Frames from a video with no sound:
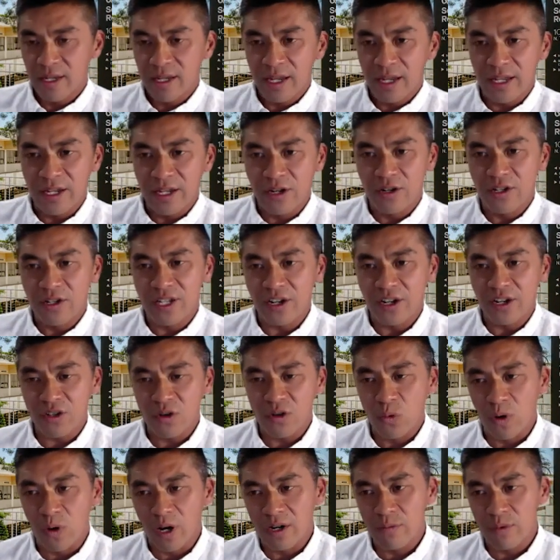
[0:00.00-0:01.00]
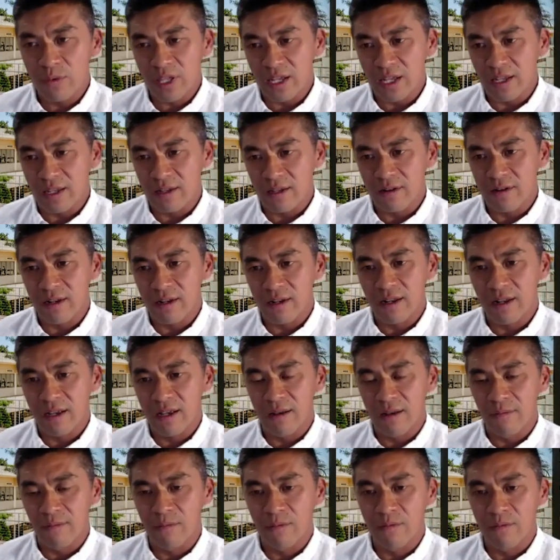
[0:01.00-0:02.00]
And here's actually one really
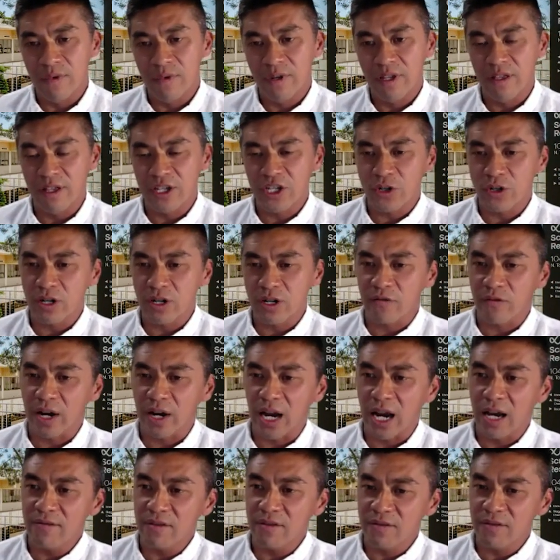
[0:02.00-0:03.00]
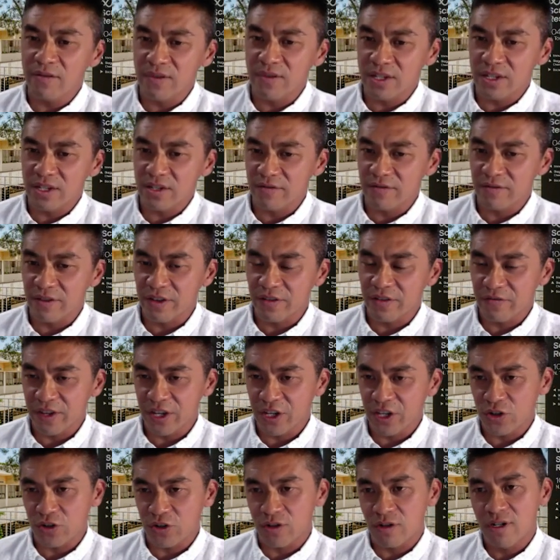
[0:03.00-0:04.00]
um, illustrative graph of this
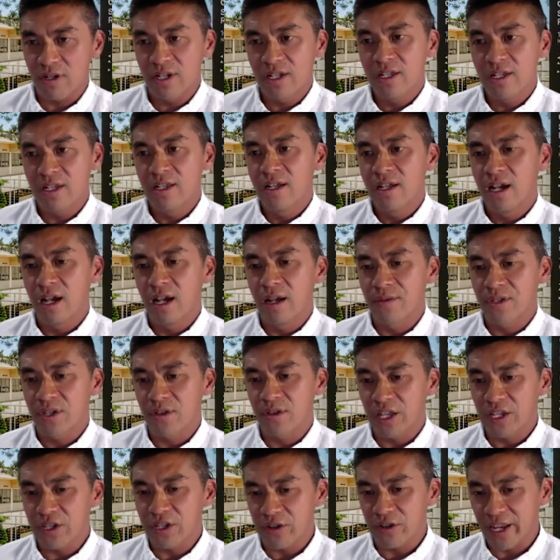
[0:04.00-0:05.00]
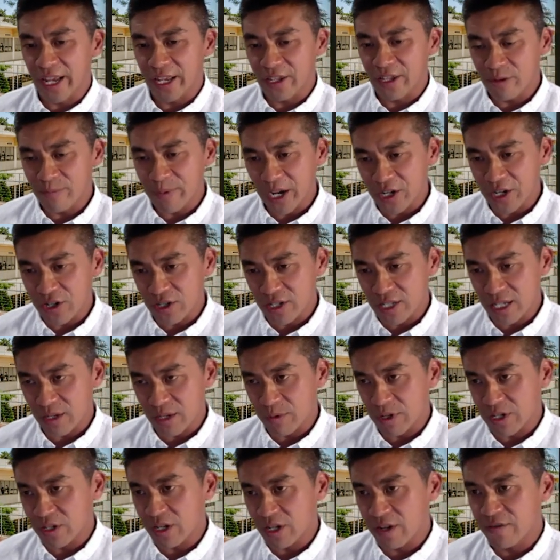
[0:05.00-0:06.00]
feature. Um, so these are cancer patients
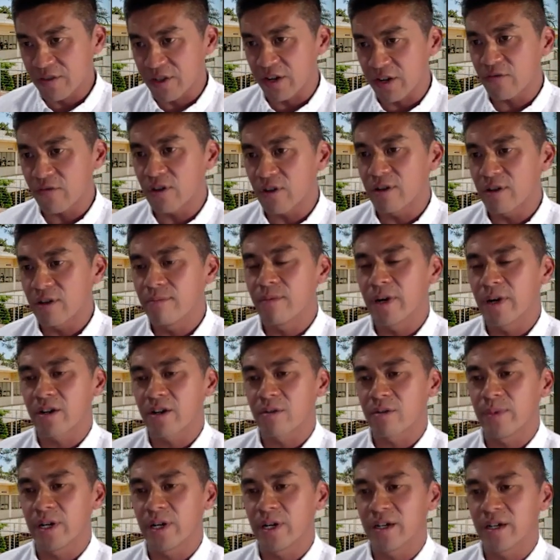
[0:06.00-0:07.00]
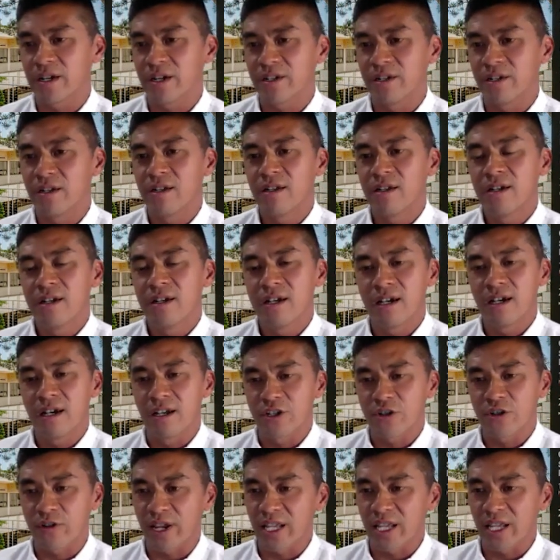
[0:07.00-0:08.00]
that receive different microbiota
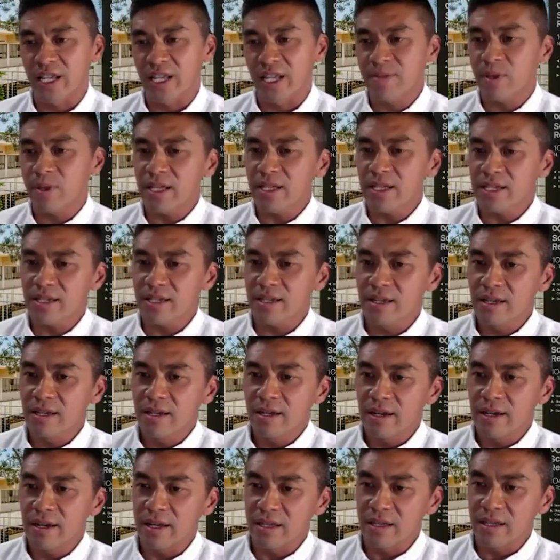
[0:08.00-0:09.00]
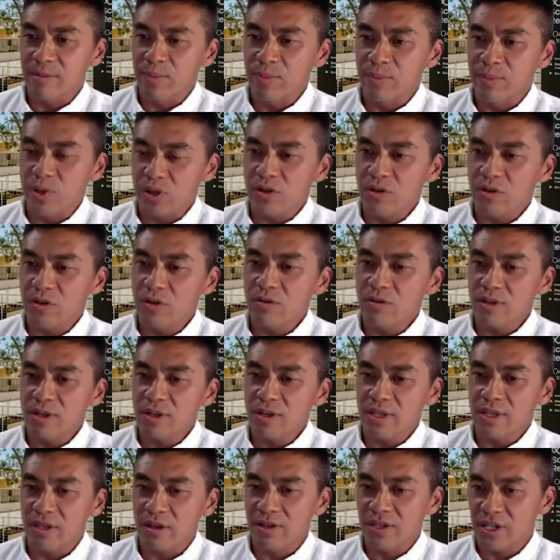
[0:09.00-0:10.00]
Uh, transplants. In the blue,
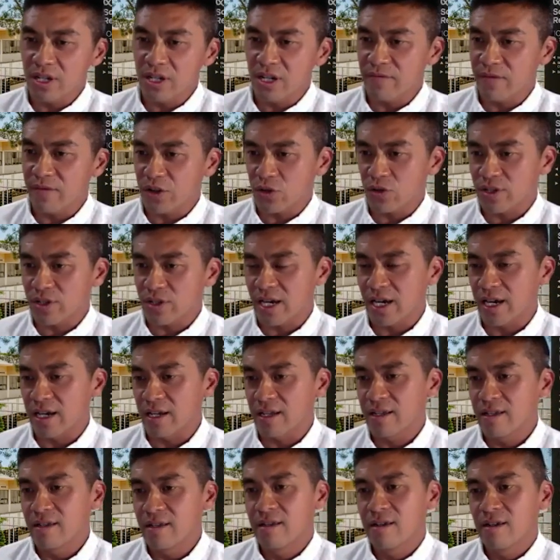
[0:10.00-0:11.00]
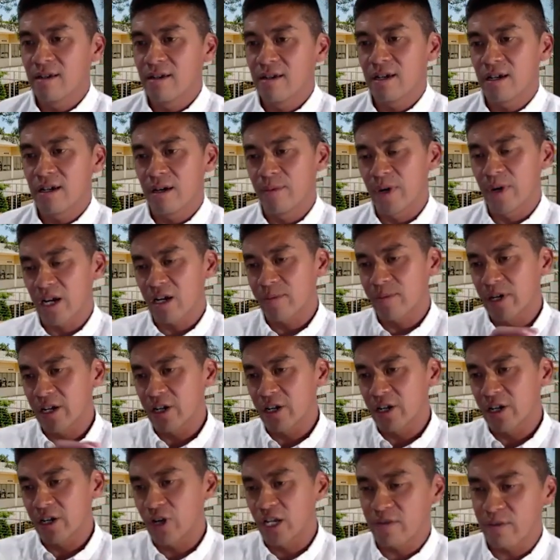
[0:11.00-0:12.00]
those individuals got a
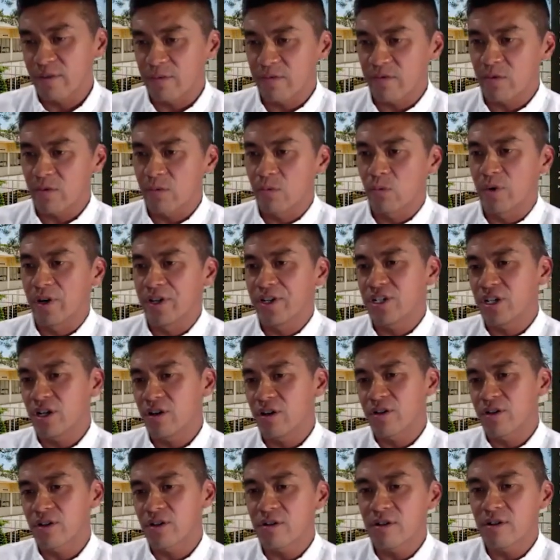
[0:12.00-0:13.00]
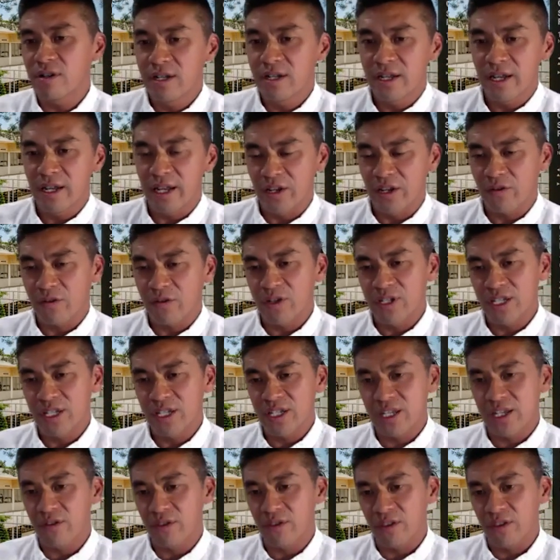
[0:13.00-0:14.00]
microbiota transplant from one donor, and you can
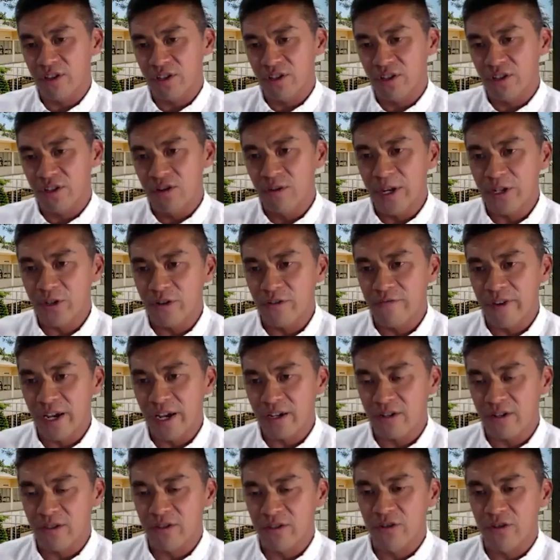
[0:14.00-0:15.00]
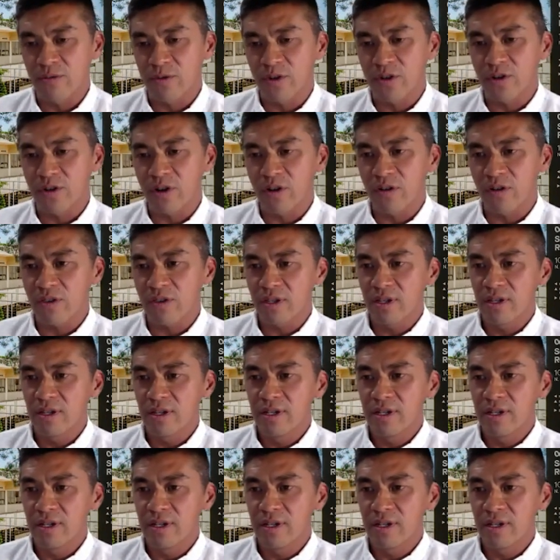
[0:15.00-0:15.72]
see that there's no major effect on the tumor growth.